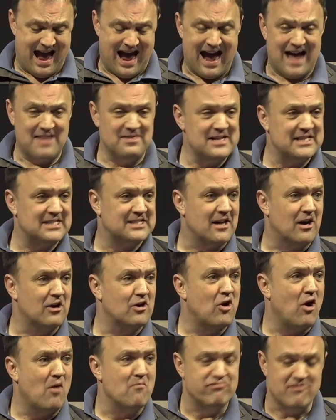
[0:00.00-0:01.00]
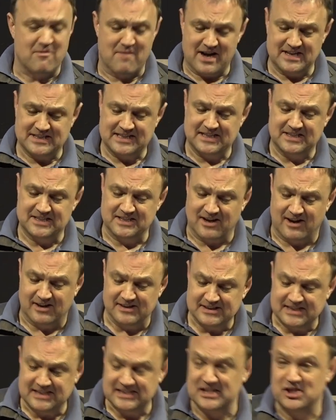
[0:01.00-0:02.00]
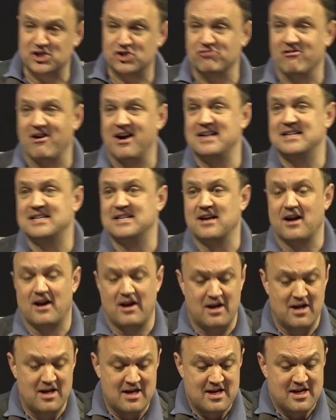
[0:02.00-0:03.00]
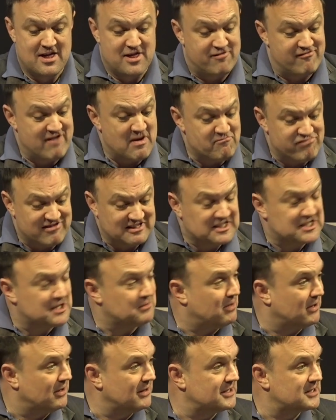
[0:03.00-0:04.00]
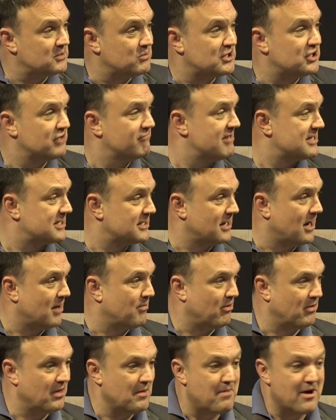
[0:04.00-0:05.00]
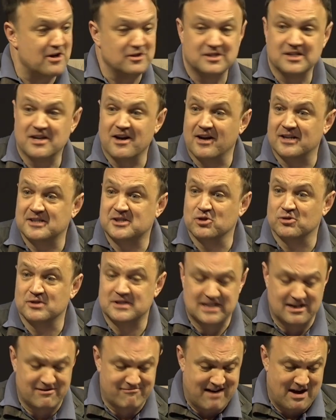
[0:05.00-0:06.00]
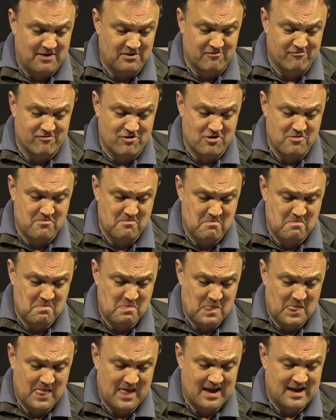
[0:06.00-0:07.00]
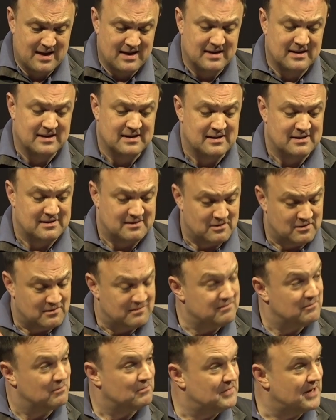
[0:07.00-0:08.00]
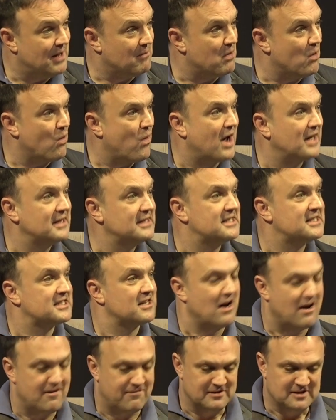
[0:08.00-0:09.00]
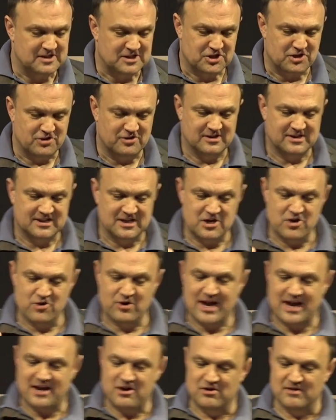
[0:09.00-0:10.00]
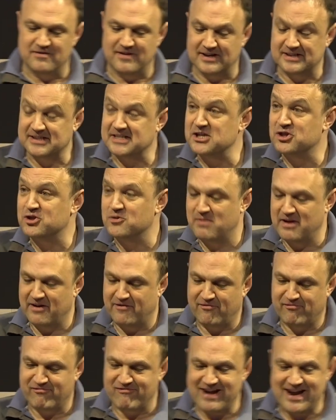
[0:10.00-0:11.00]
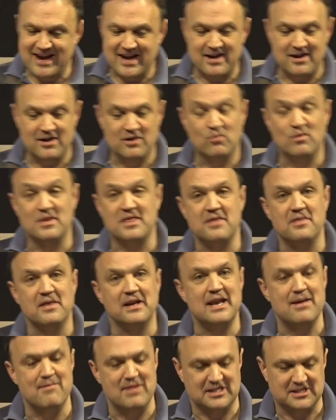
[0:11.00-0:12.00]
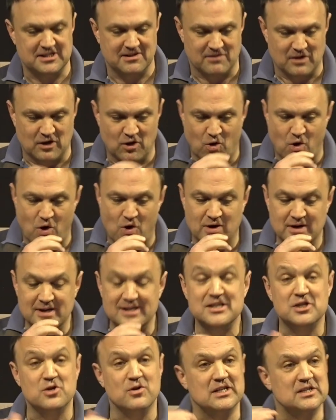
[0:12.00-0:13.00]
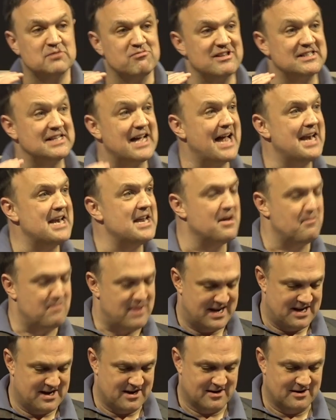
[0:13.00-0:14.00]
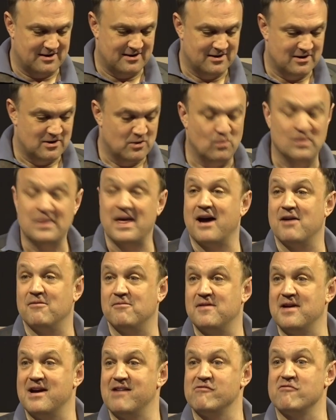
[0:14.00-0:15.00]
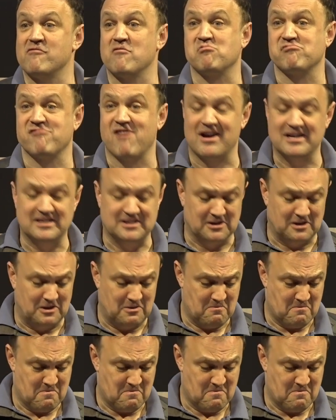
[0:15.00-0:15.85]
And this uncompromising stance is enshrined in our three principles, which are written up on the postcards you'll see around the room. Number one, staff and students at UK universities should be free, within the limits of the law, to express any opinion without fear of reprisal.